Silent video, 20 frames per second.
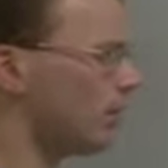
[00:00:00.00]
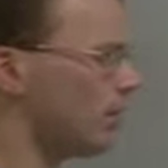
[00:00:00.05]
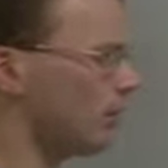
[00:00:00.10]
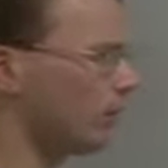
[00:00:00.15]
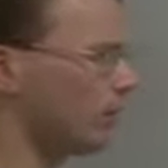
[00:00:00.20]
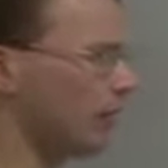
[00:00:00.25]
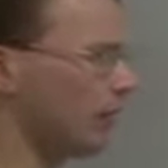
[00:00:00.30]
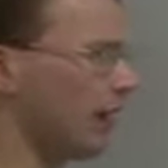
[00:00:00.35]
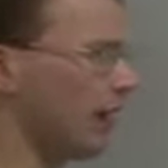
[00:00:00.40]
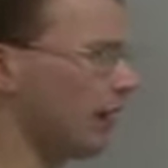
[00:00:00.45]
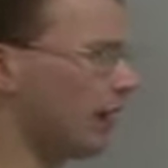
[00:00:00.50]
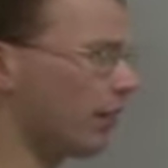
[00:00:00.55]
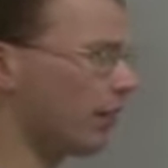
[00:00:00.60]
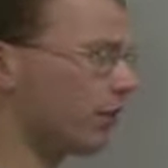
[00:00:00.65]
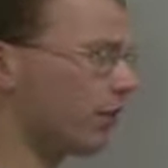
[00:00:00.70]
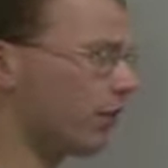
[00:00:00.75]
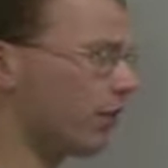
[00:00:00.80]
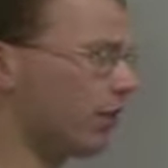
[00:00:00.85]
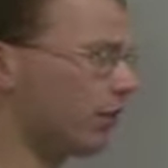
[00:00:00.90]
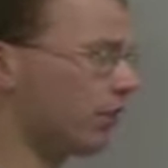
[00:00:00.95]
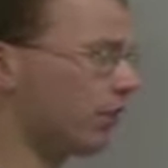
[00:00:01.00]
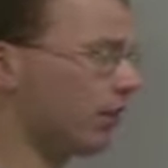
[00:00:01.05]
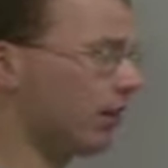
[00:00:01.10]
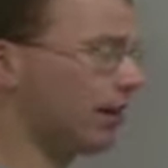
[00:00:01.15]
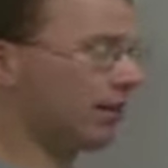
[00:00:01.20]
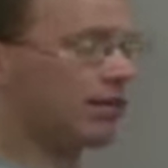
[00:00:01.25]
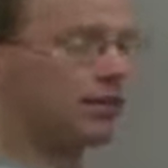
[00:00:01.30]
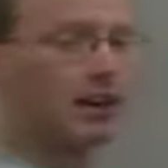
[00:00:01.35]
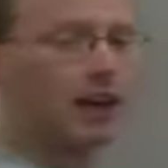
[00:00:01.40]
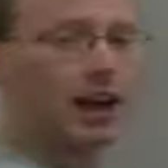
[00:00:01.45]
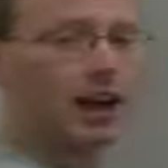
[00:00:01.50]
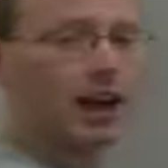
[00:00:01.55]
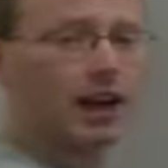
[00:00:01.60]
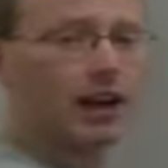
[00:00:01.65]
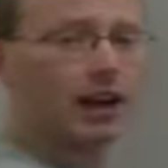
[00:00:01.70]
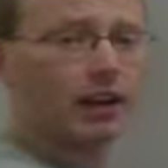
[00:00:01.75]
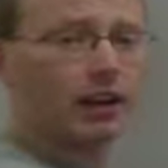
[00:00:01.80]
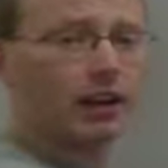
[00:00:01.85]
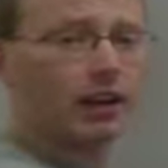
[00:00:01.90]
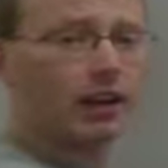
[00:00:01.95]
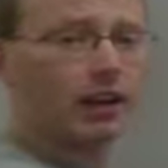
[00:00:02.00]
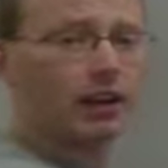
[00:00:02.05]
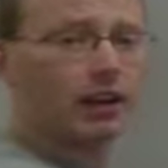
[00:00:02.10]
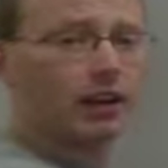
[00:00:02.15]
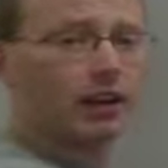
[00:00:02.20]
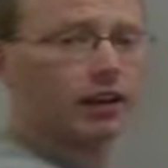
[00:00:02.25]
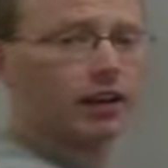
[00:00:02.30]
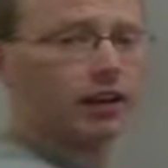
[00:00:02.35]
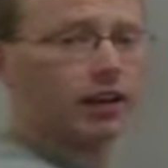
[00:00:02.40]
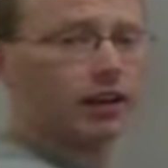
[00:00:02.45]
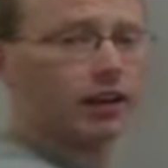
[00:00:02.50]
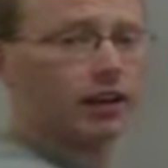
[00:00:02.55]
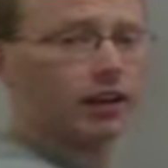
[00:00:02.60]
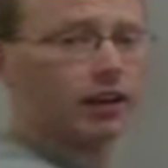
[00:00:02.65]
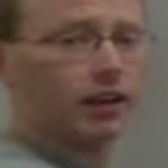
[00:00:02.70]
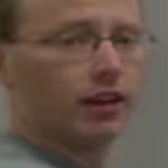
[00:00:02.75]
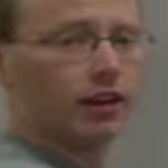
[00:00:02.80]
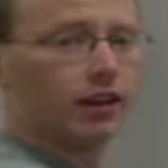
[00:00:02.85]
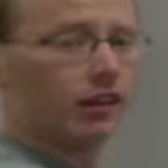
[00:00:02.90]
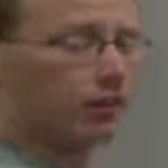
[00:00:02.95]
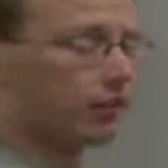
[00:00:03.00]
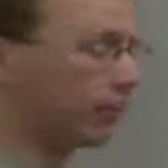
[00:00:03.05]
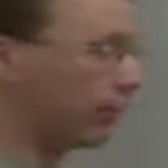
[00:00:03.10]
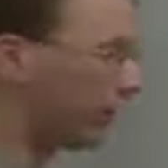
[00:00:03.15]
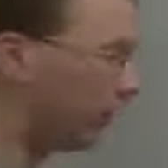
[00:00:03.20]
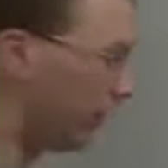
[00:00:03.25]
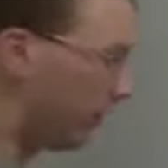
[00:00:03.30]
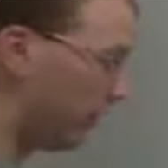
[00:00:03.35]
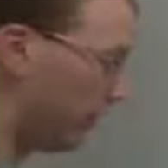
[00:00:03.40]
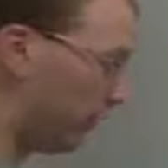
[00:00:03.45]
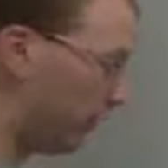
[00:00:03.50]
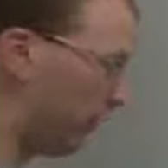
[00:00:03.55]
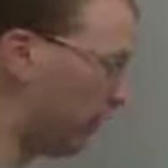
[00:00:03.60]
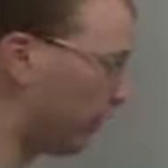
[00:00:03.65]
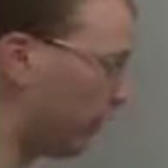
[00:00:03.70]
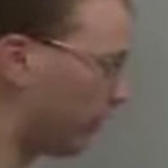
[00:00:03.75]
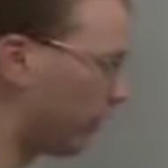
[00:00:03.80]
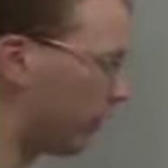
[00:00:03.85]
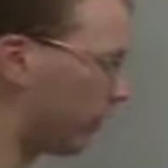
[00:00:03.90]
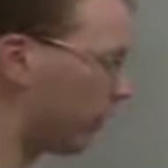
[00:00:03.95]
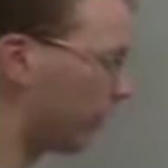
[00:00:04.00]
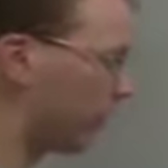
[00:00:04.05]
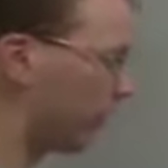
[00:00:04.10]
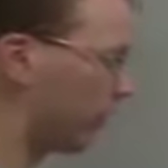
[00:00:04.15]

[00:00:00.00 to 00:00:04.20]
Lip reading: So negative 3 plus 9 is 6.